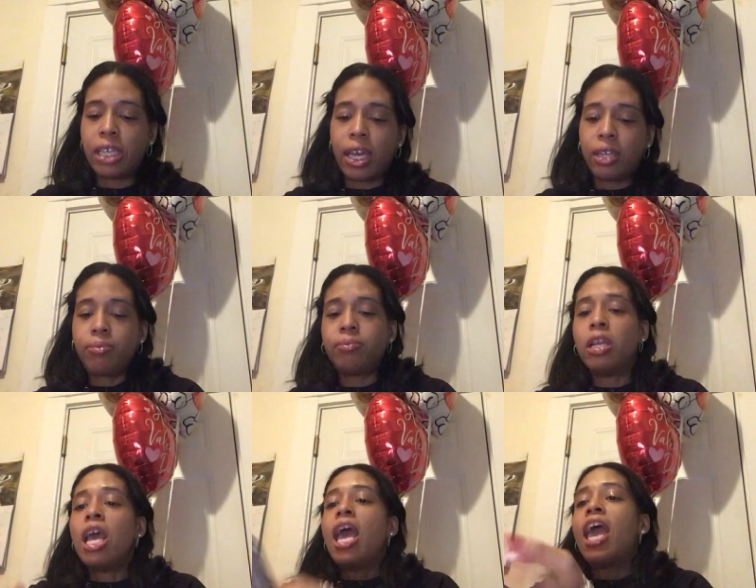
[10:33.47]
said,
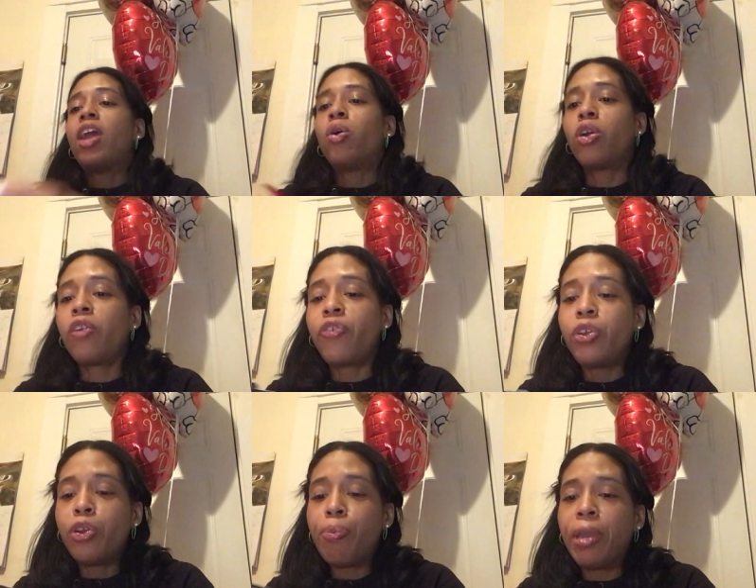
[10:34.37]
in order for
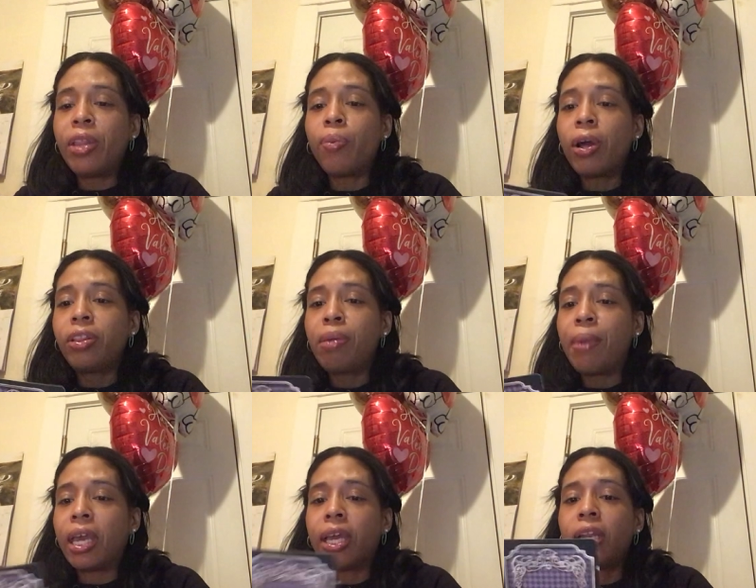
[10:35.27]
you to be the wealthy
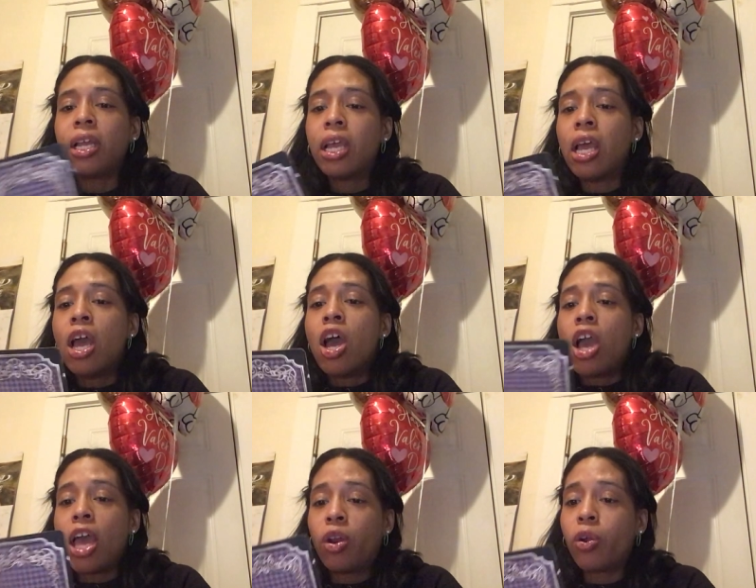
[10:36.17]
man,
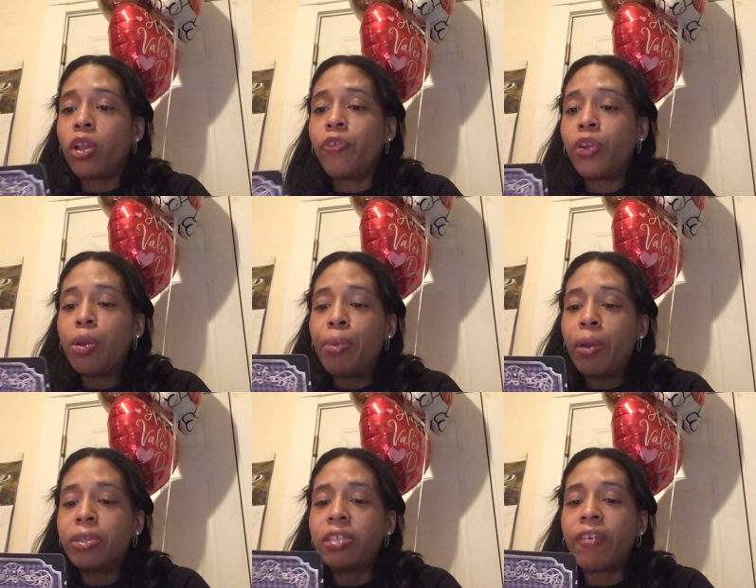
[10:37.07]
in order for you to be
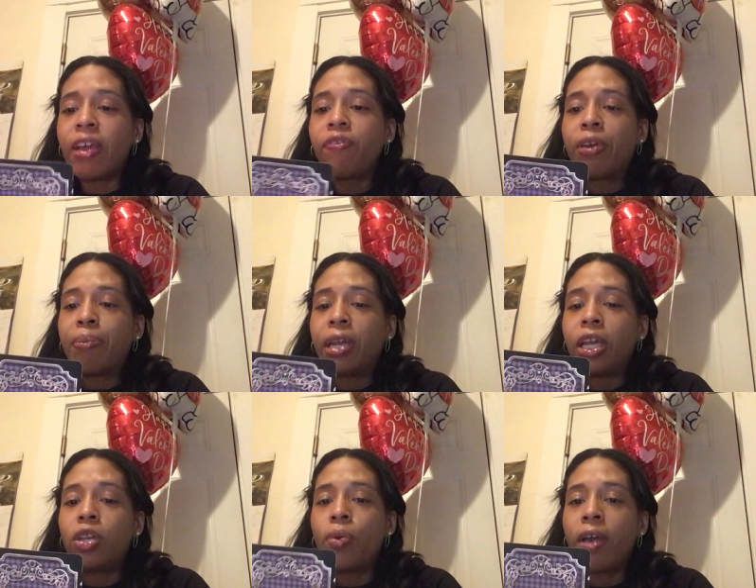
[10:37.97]
with divine
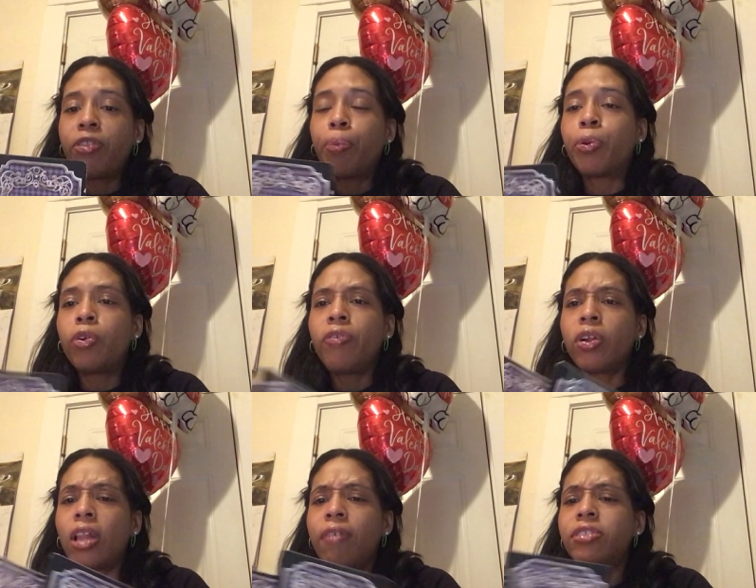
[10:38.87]
feminine, you have to prove
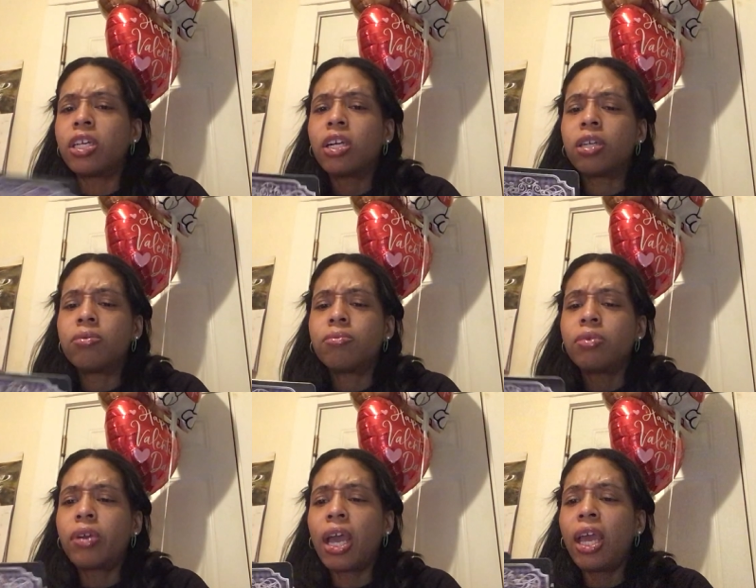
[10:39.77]
your love to her.
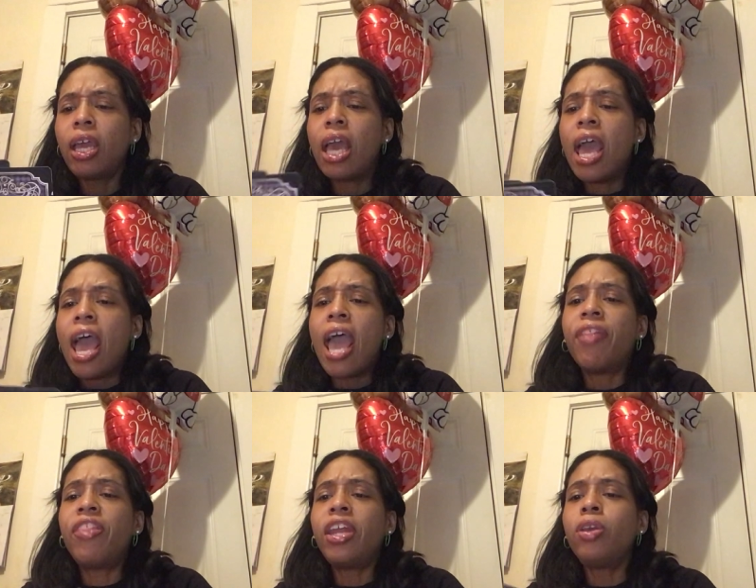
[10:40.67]
Okay?
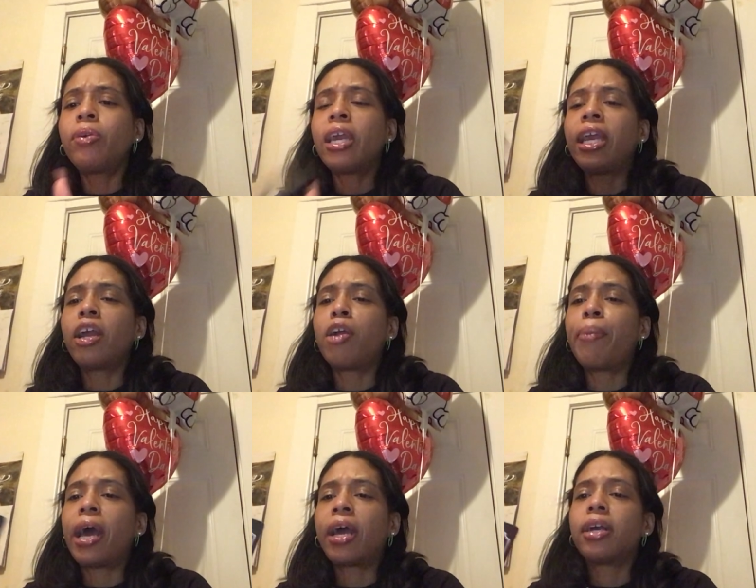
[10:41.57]
And then you can get her
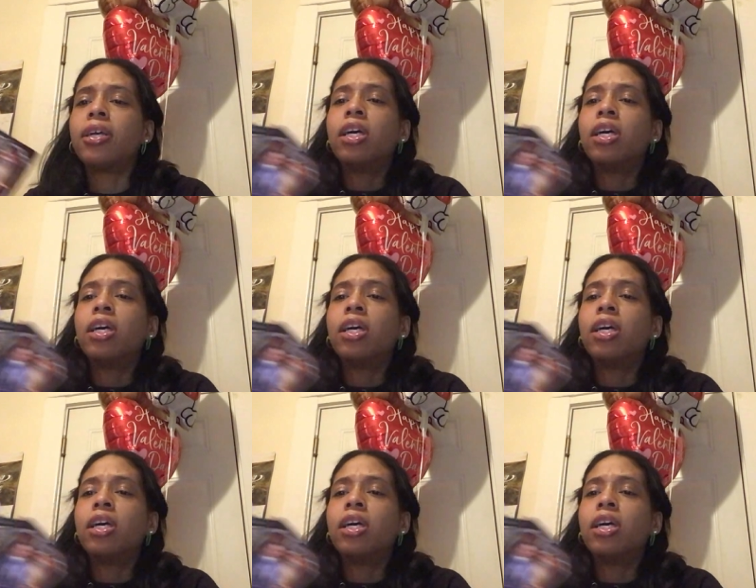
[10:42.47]
back.